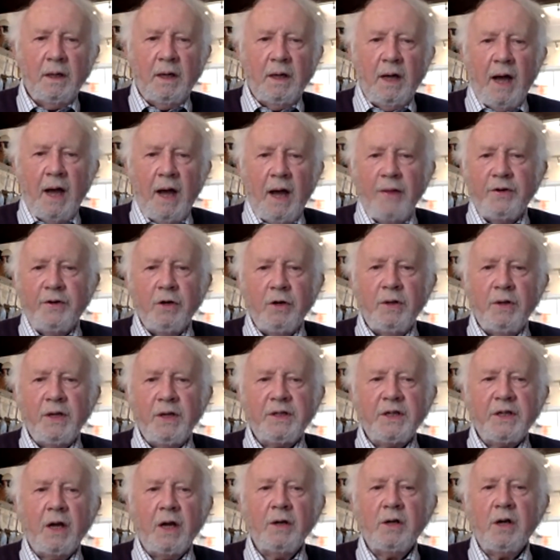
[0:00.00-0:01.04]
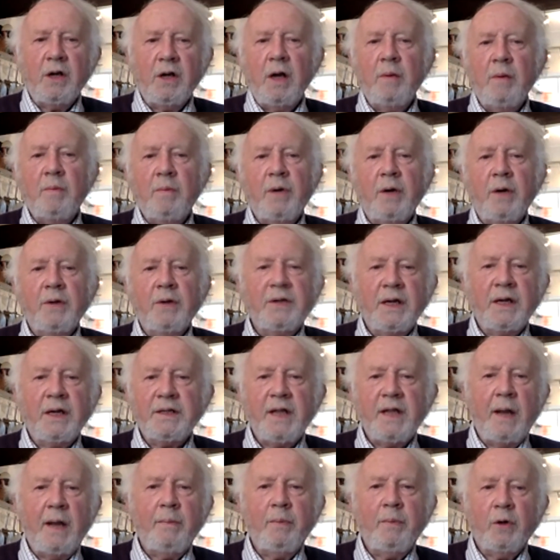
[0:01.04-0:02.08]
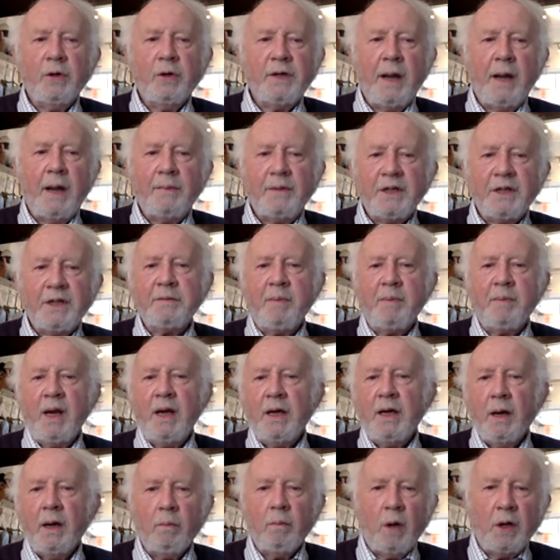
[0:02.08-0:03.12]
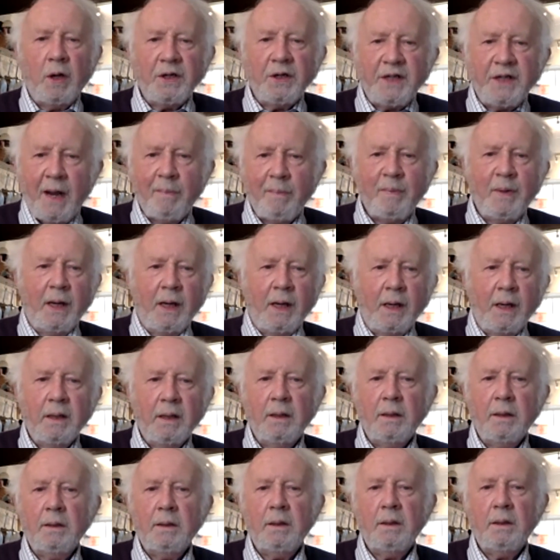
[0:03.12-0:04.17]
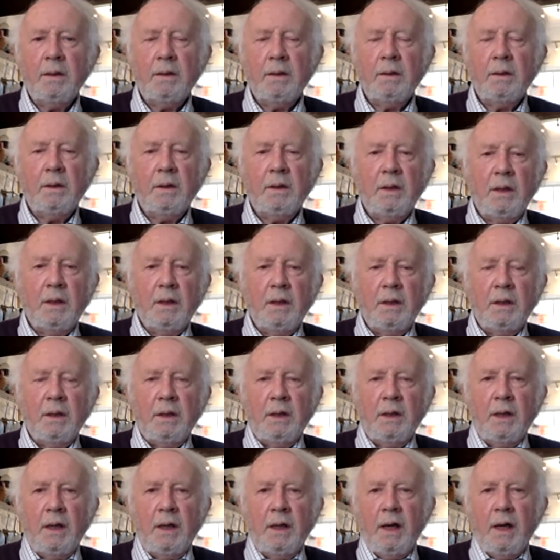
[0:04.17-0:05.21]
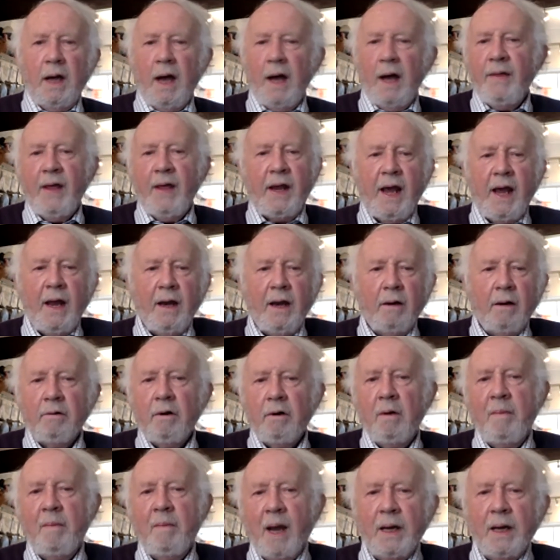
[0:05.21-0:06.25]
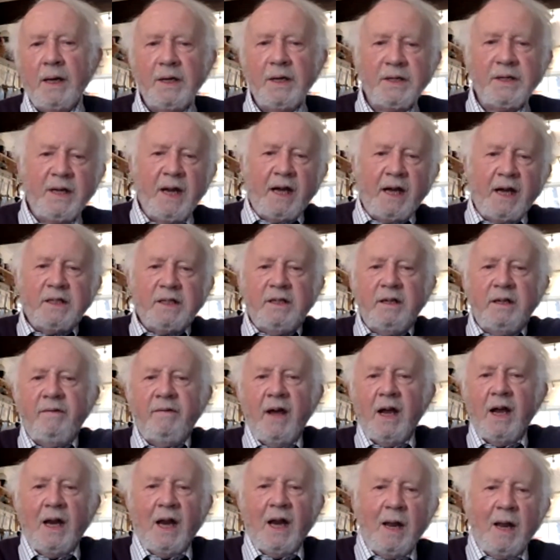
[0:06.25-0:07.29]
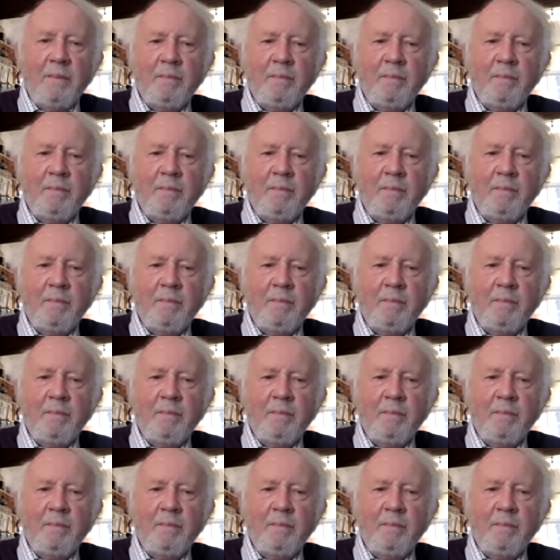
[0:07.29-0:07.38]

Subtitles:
and through this ongoing process, they're brought up to speed on what's happening. And they cannot remain as an active airline